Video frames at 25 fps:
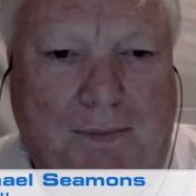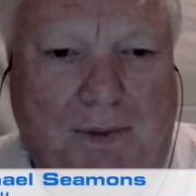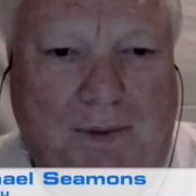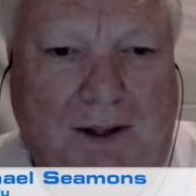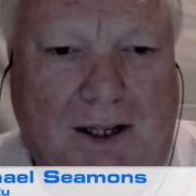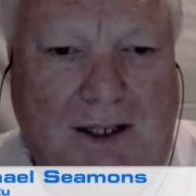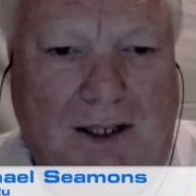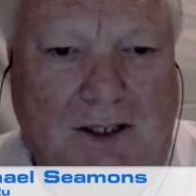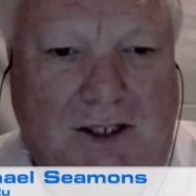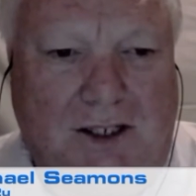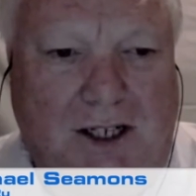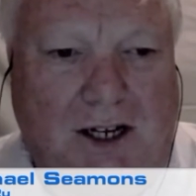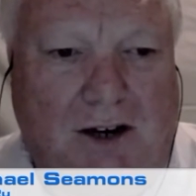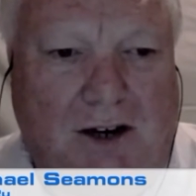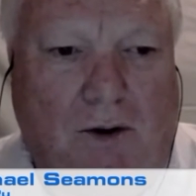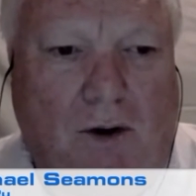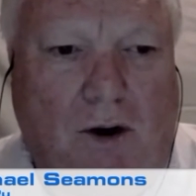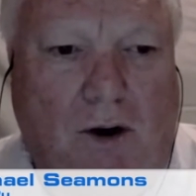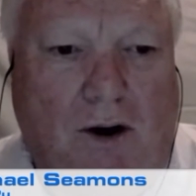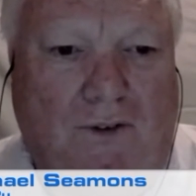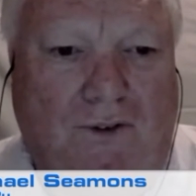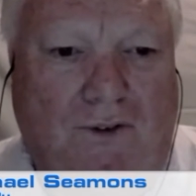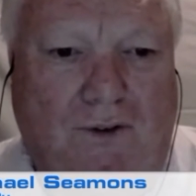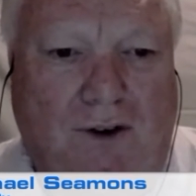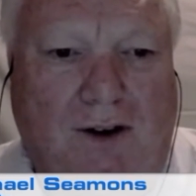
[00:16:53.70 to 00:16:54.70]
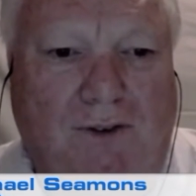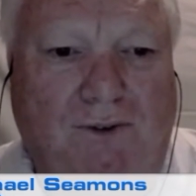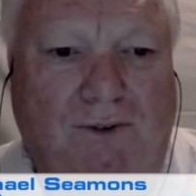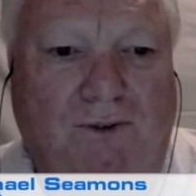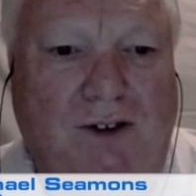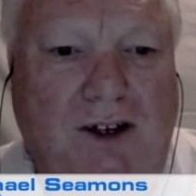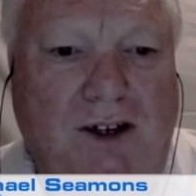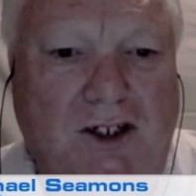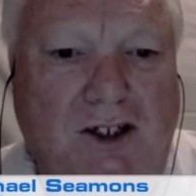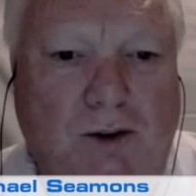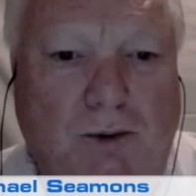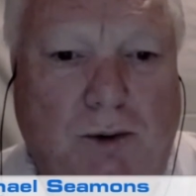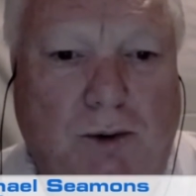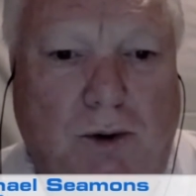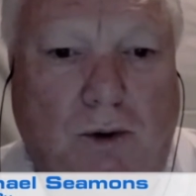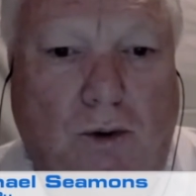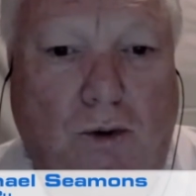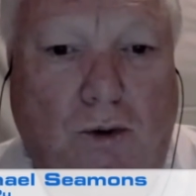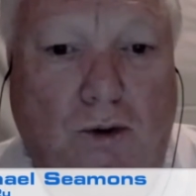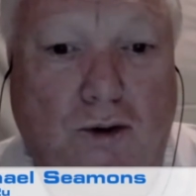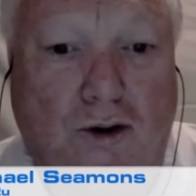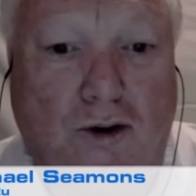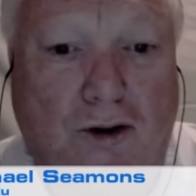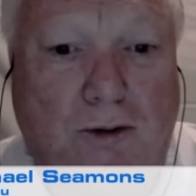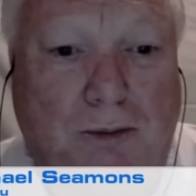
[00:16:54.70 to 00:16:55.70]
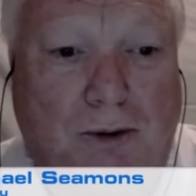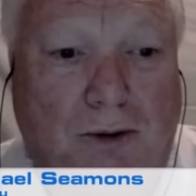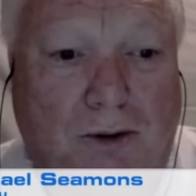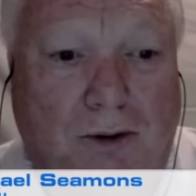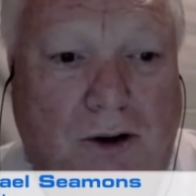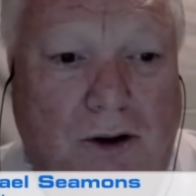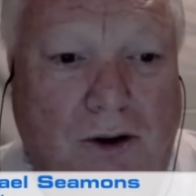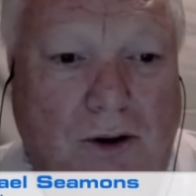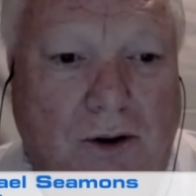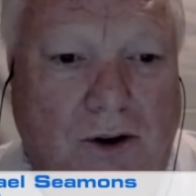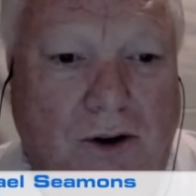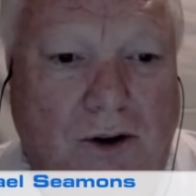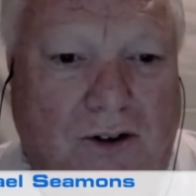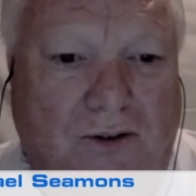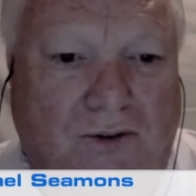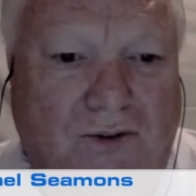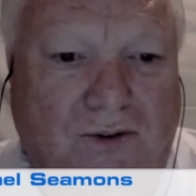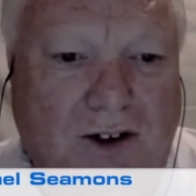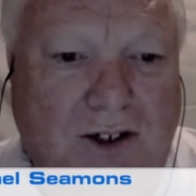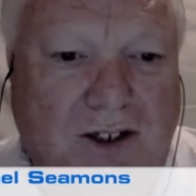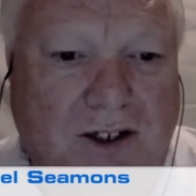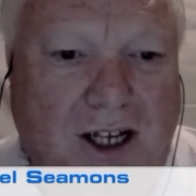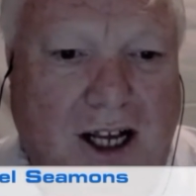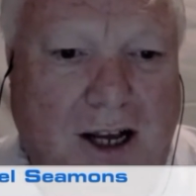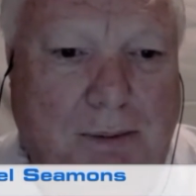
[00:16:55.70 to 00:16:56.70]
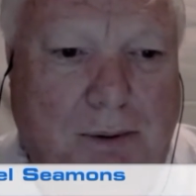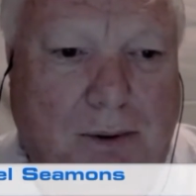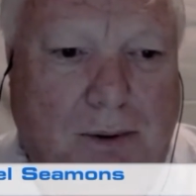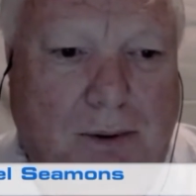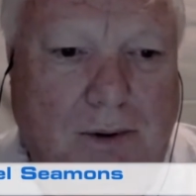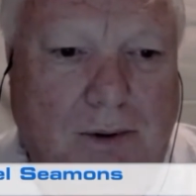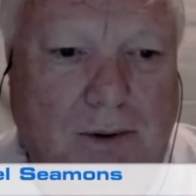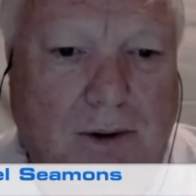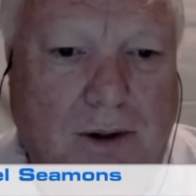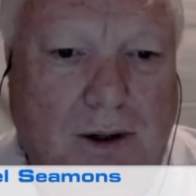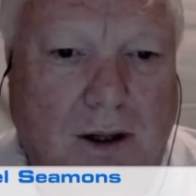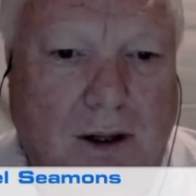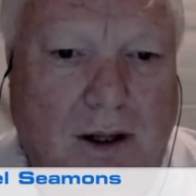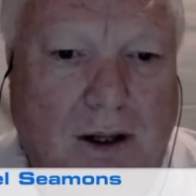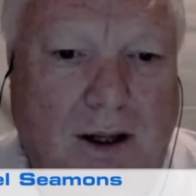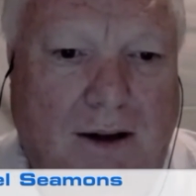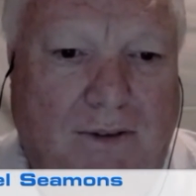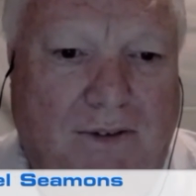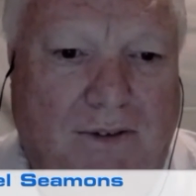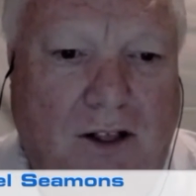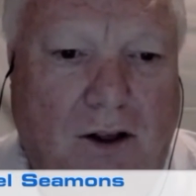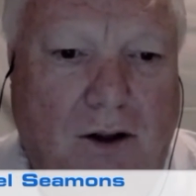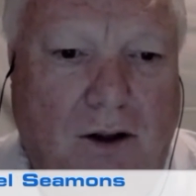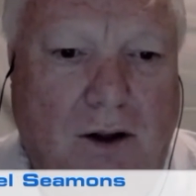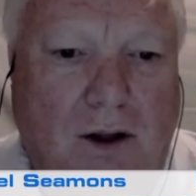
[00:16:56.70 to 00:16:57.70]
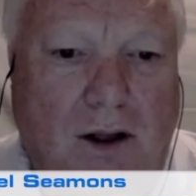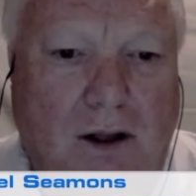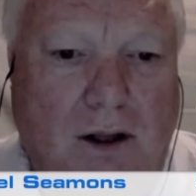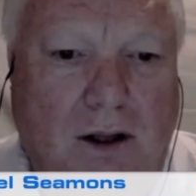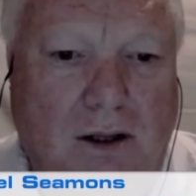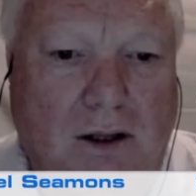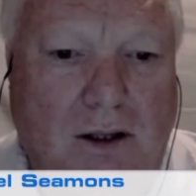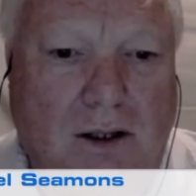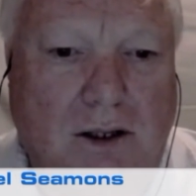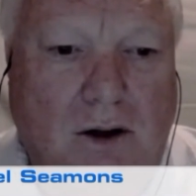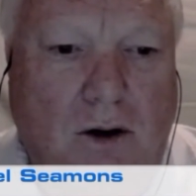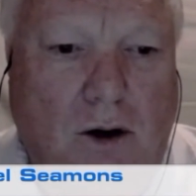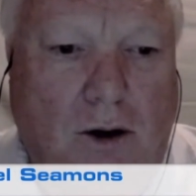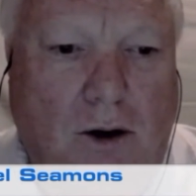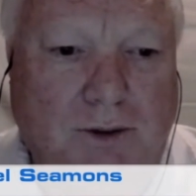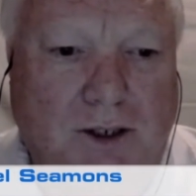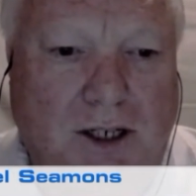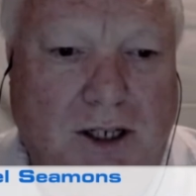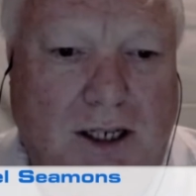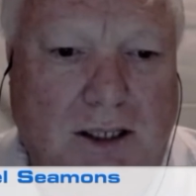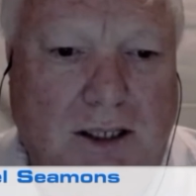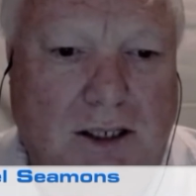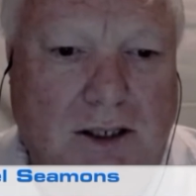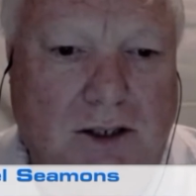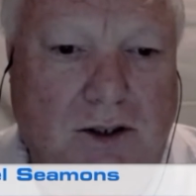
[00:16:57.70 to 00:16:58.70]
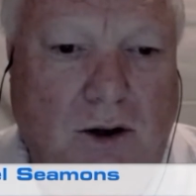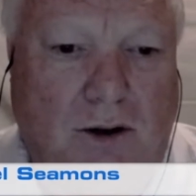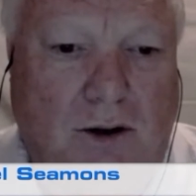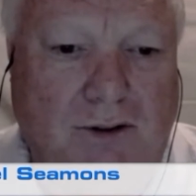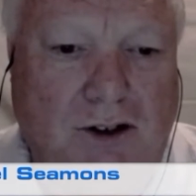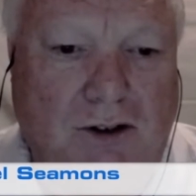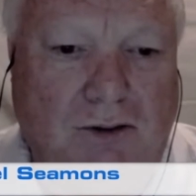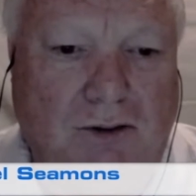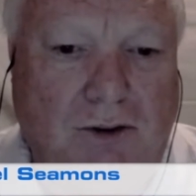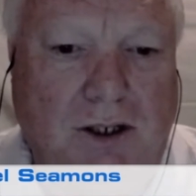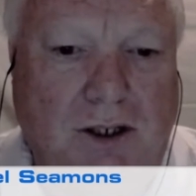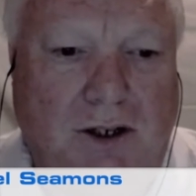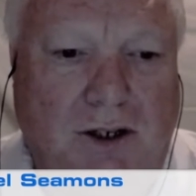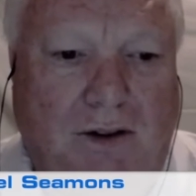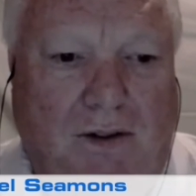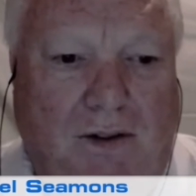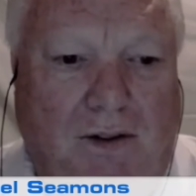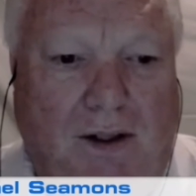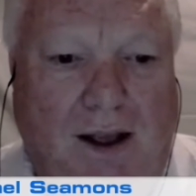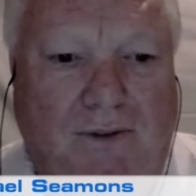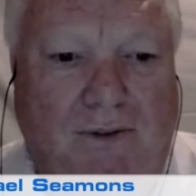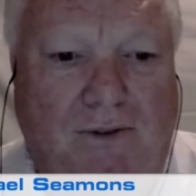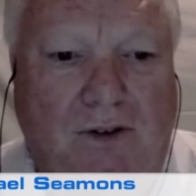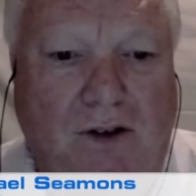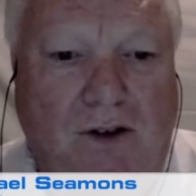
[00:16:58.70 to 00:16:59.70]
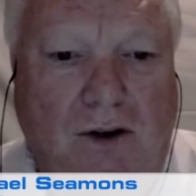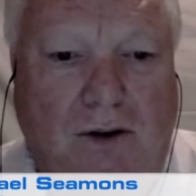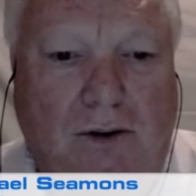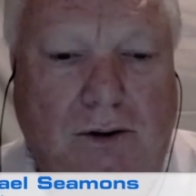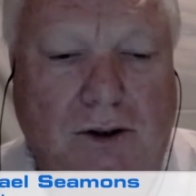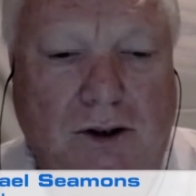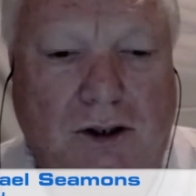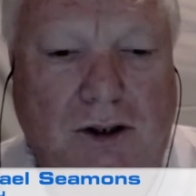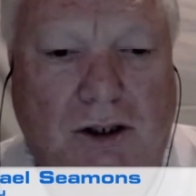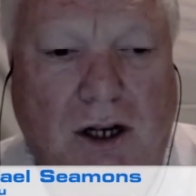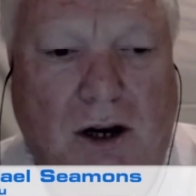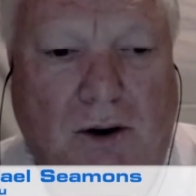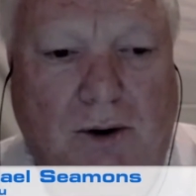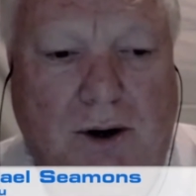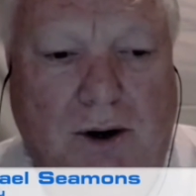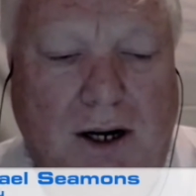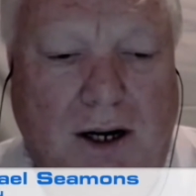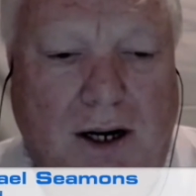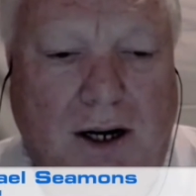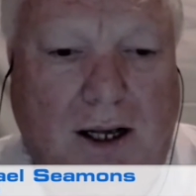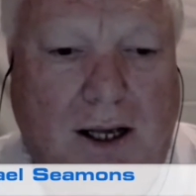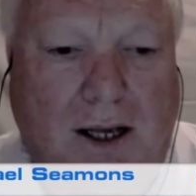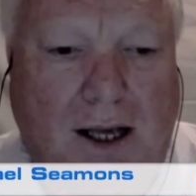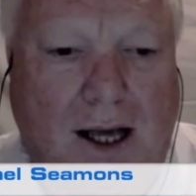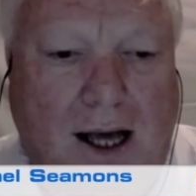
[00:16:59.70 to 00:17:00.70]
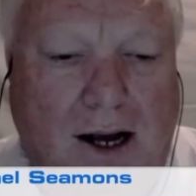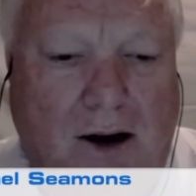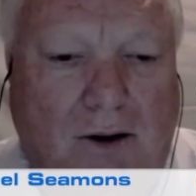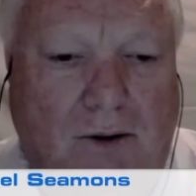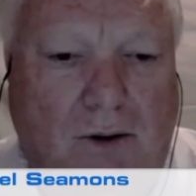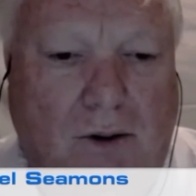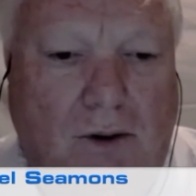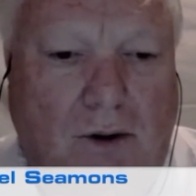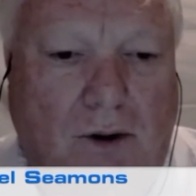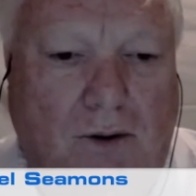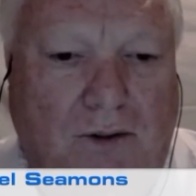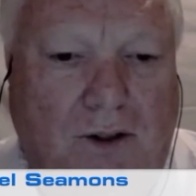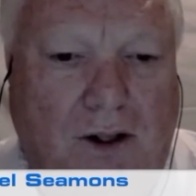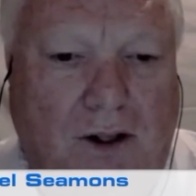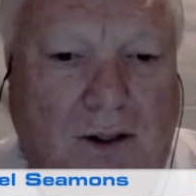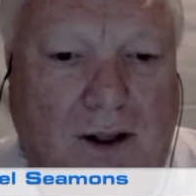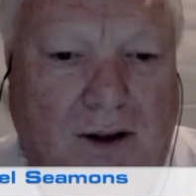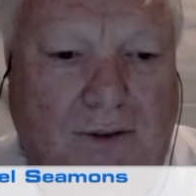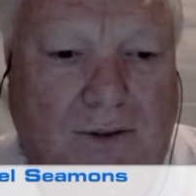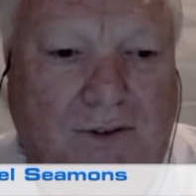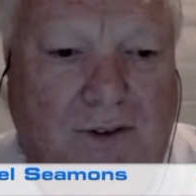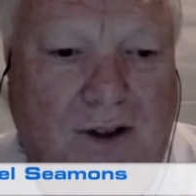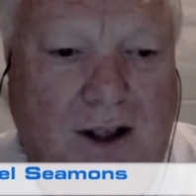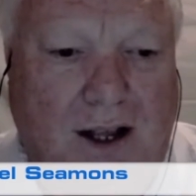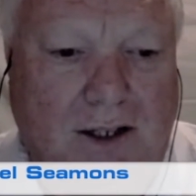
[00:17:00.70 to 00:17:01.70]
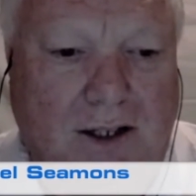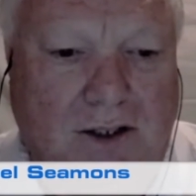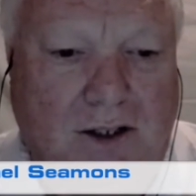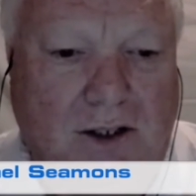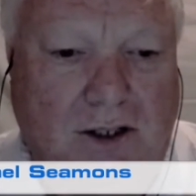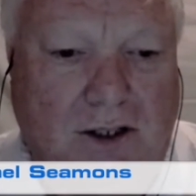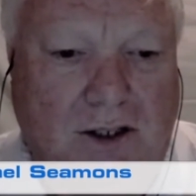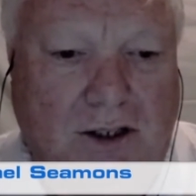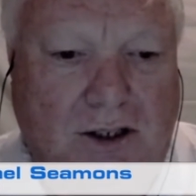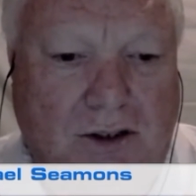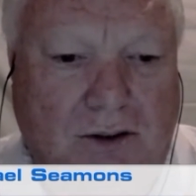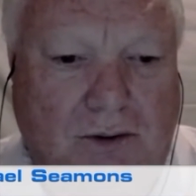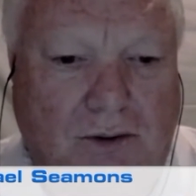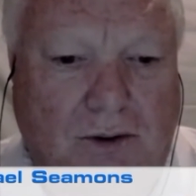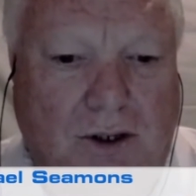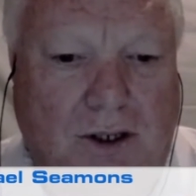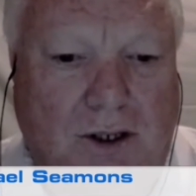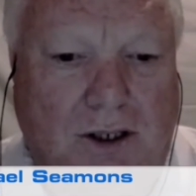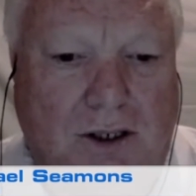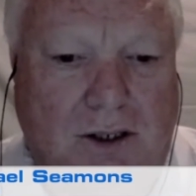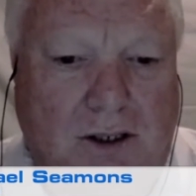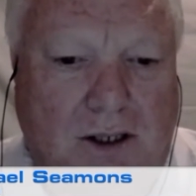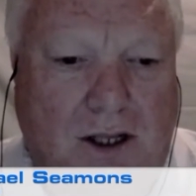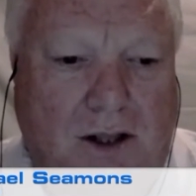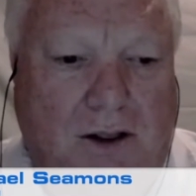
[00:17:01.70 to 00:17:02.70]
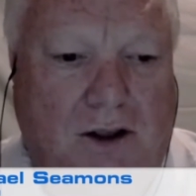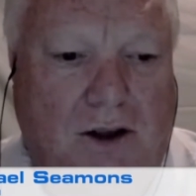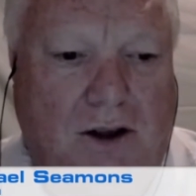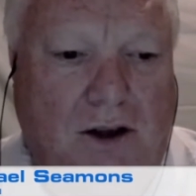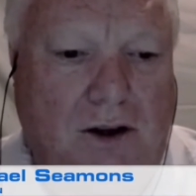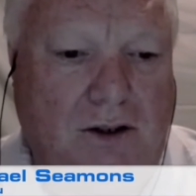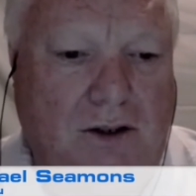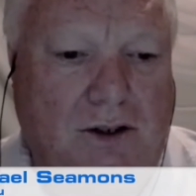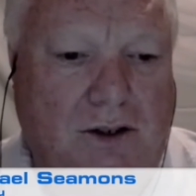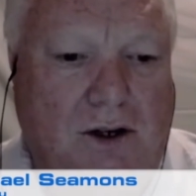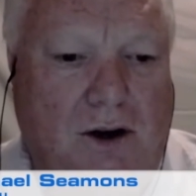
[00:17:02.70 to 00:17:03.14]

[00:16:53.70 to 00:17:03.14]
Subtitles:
Consider offering visual or audible cues. For example, if the object is off screen to the left, you could show an indicator along the left edge of the screen so the user